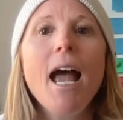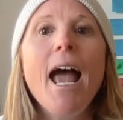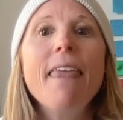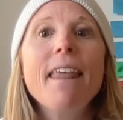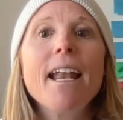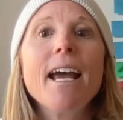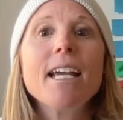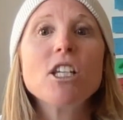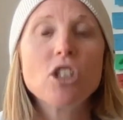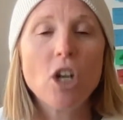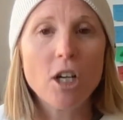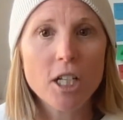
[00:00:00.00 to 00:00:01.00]
And then I
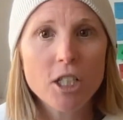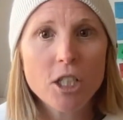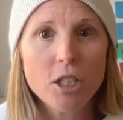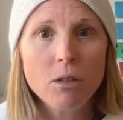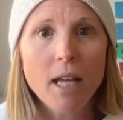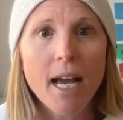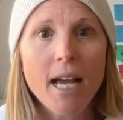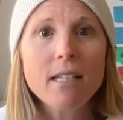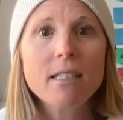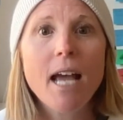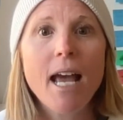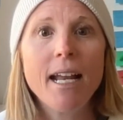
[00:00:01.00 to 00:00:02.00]
started to do
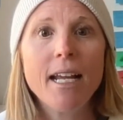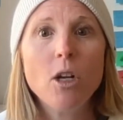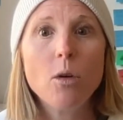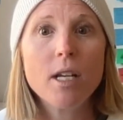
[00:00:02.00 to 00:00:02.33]
less and I